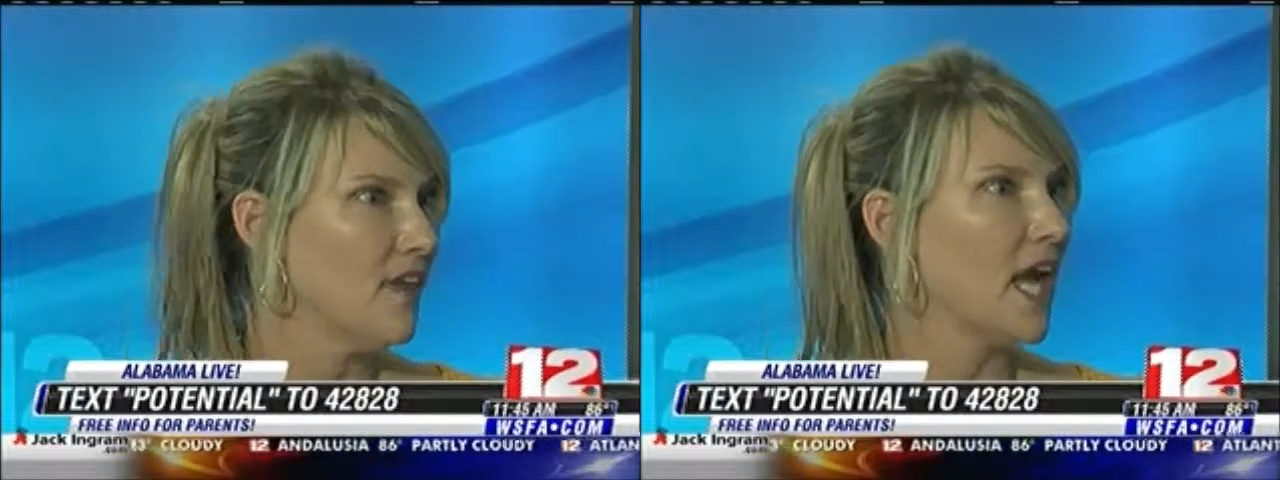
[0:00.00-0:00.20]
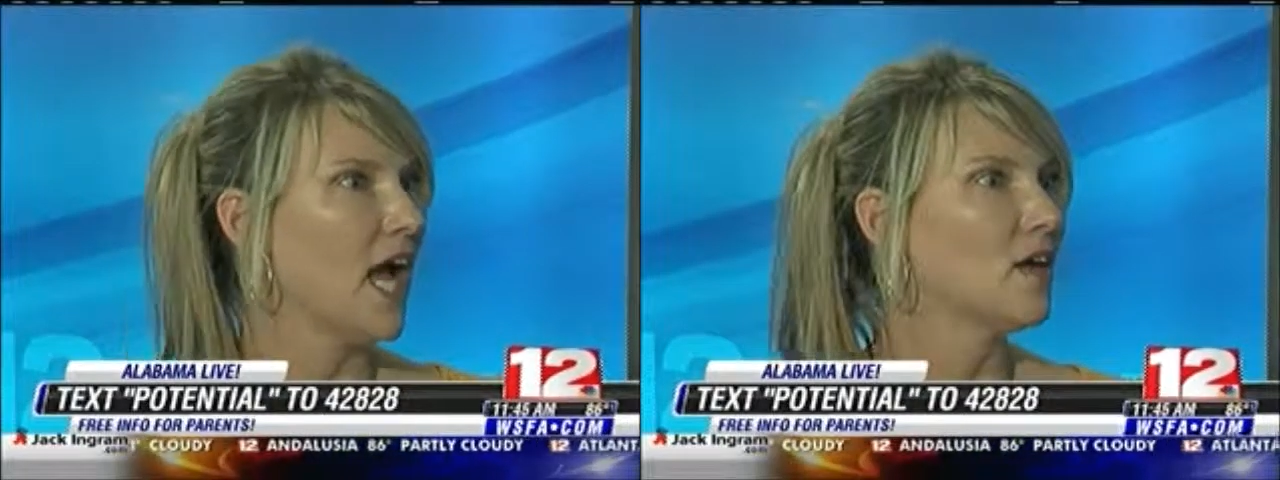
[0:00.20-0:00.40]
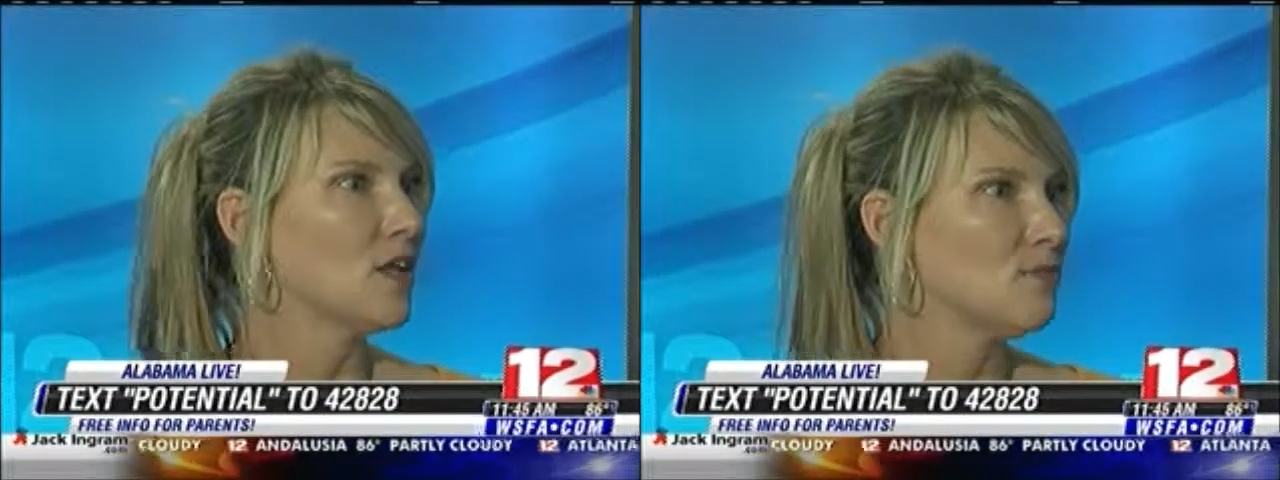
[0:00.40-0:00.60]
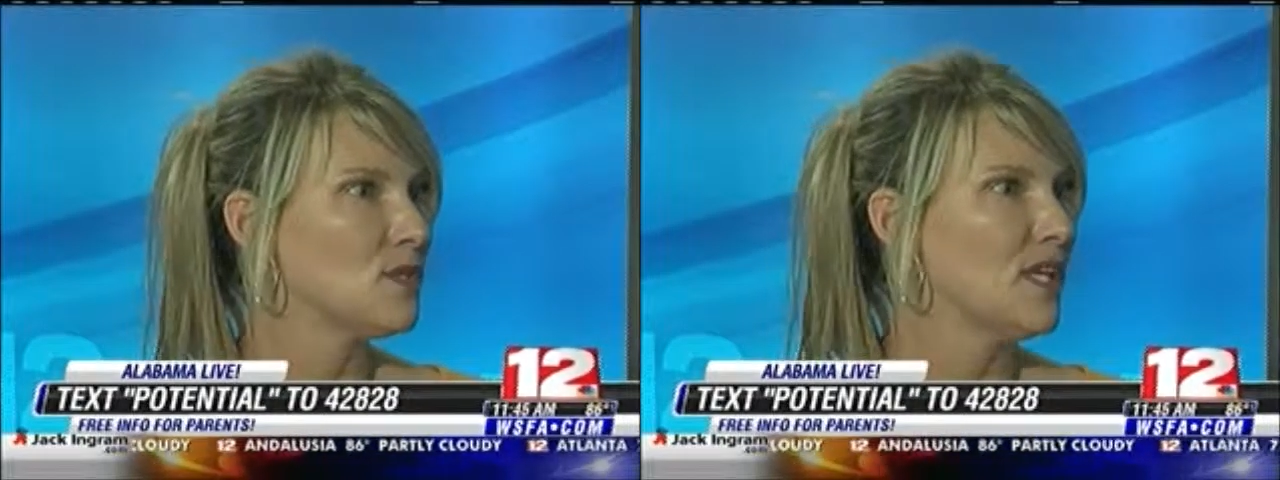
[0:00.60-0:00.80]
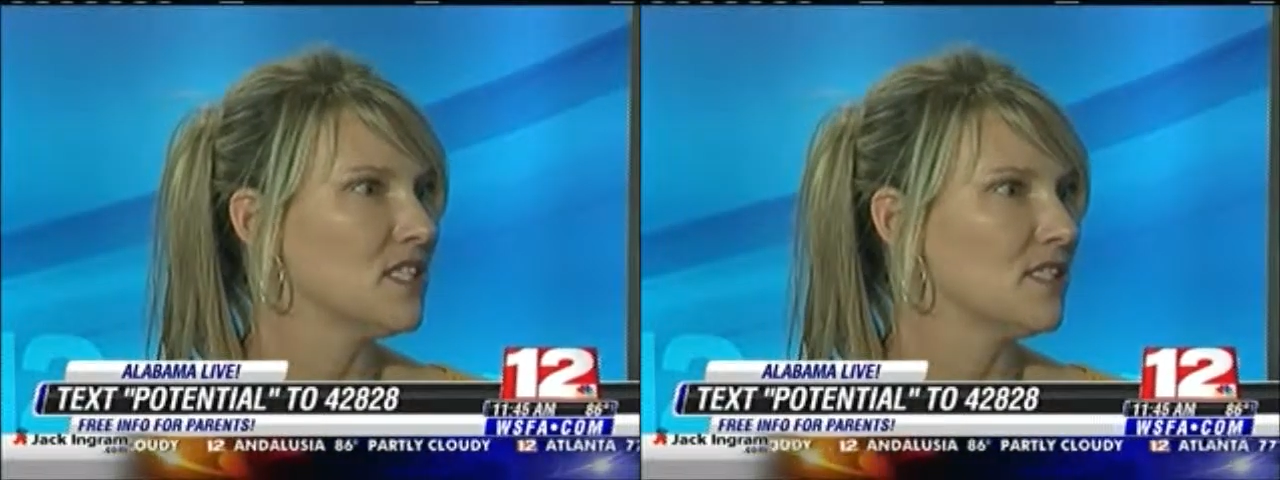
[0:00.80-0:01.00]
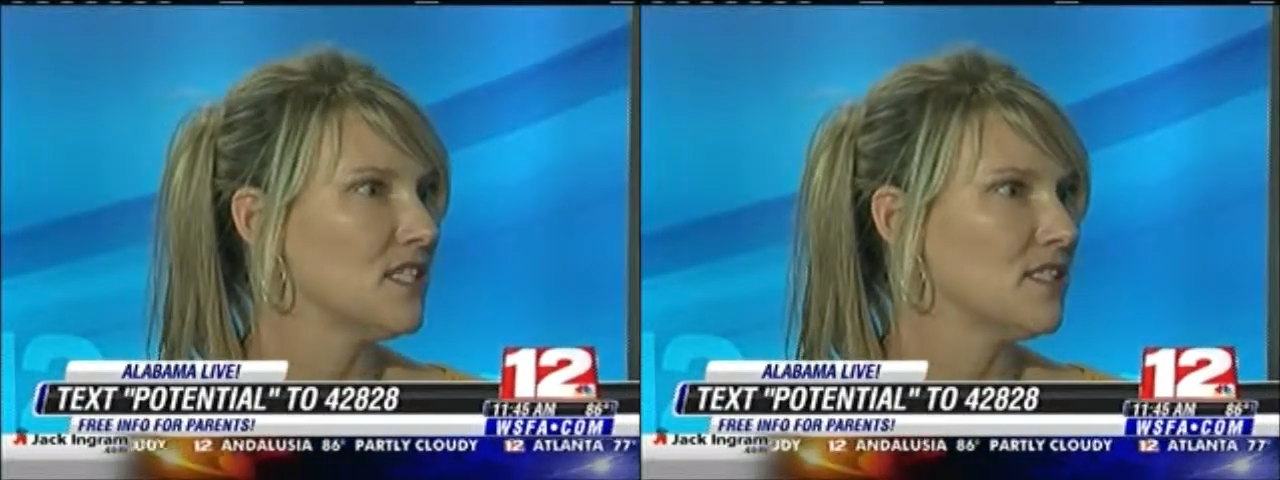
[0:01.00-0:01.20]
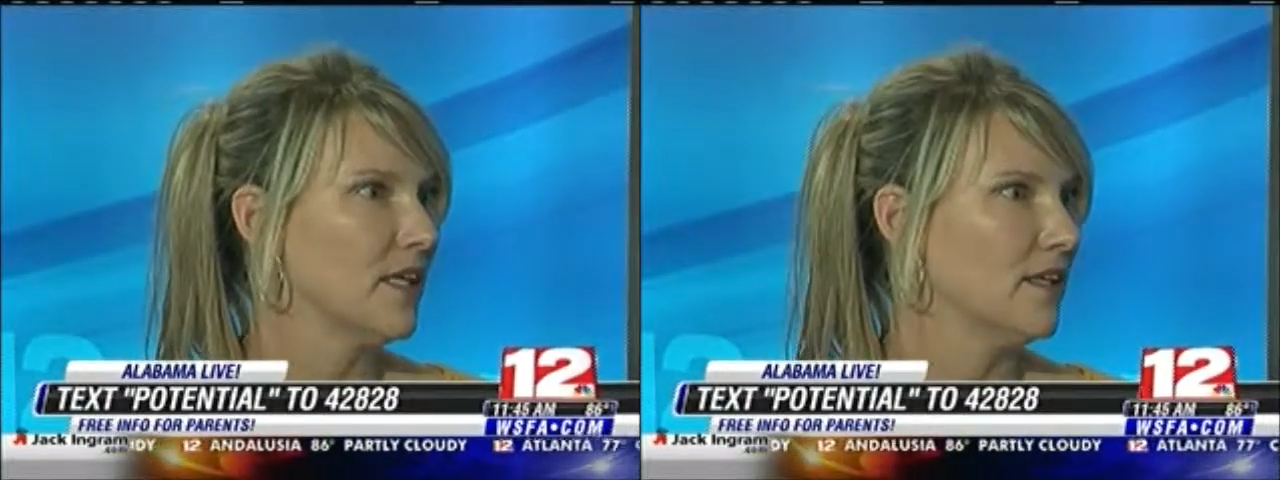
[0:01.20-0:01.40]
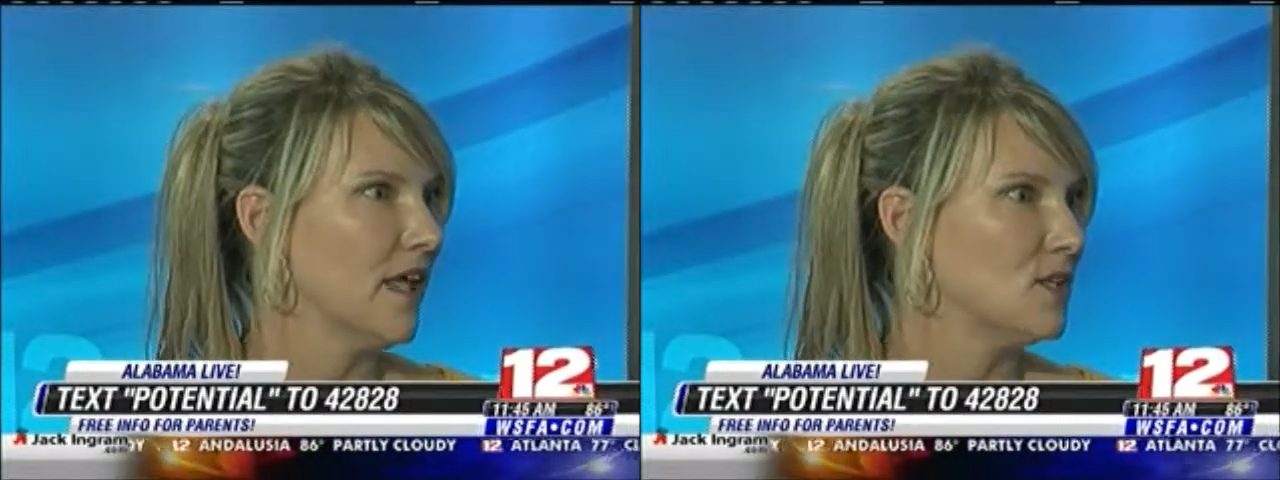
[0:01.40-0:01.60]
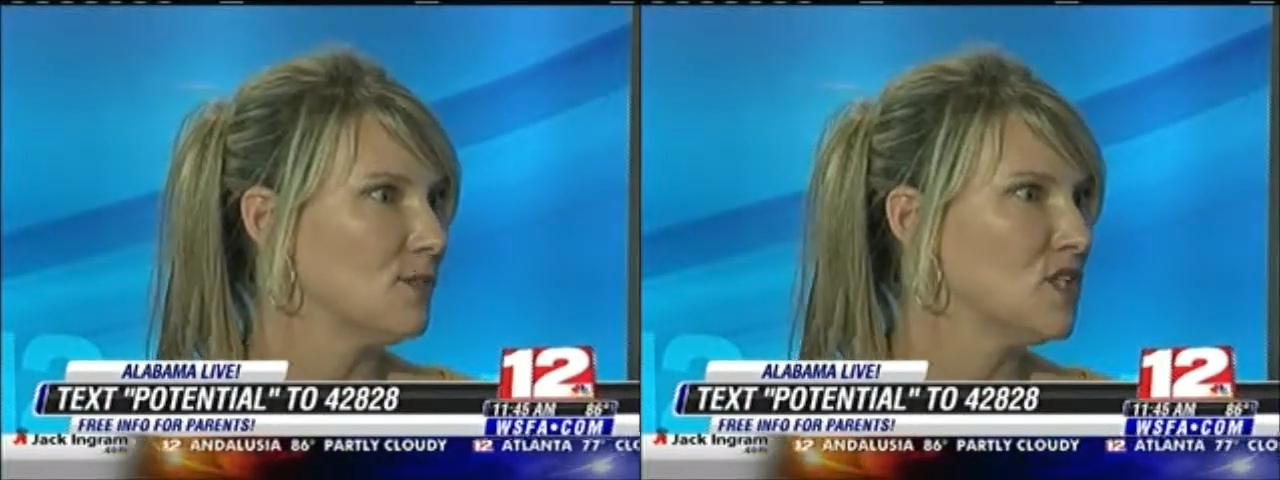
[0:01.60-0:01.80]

that he hired him to be his assistant at